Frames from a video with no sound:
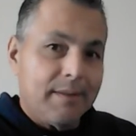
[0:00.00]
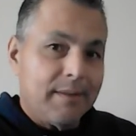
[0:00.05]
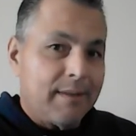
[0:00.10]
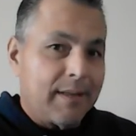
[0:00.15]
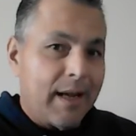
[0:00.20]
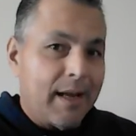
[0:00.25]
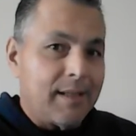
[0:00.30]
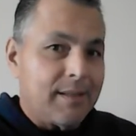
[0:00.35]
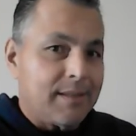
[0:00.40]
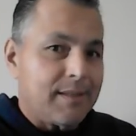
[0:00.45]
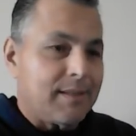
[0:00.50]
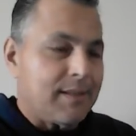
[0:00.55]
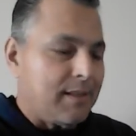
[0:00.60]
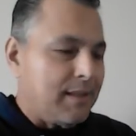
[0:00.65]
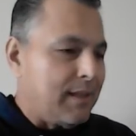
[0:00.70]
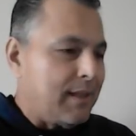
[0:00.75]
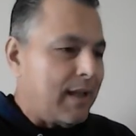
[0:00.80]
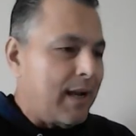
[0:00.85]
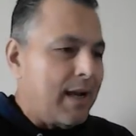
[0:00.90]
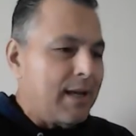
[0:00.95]
that's
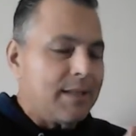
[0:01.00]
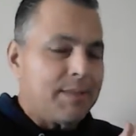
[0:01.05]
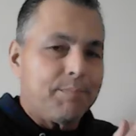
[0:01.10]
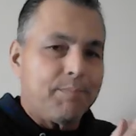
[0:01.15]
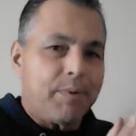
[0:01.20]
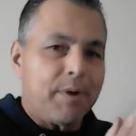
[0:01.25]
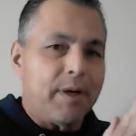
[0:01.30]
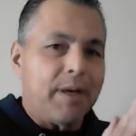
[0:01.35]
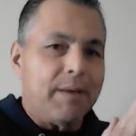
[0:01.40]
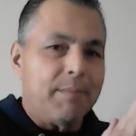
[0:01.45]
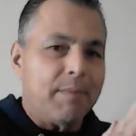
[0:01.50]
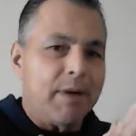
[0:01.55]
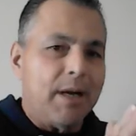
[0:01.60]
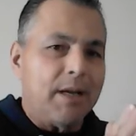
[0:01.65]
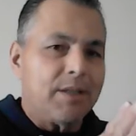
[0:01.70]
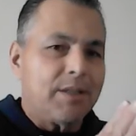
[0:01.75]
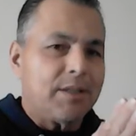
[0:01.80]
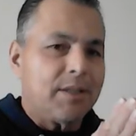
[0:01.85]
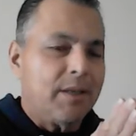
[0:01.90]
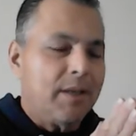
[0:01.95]
that's pretty
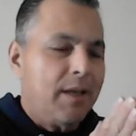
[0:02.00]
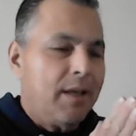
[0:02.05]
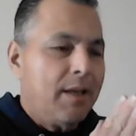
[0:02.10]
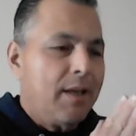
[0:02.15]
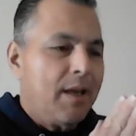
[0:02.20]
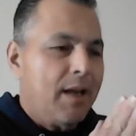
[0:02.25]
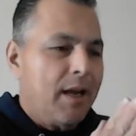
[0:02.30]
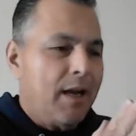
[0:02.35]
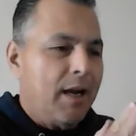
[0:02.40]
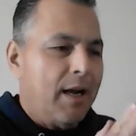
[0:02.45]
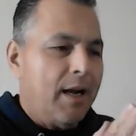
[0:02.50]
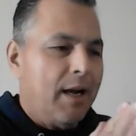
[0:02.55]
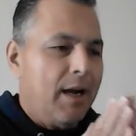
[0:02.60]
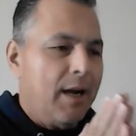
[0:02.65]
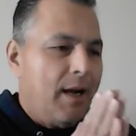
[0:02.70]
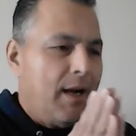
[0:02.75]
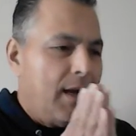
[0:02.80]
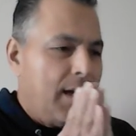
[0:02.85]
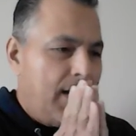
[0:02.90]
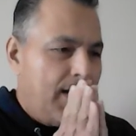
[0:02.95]
much
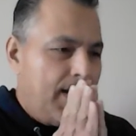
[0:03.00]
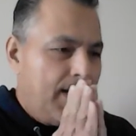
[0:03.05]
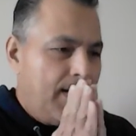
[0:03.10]
uh, uh,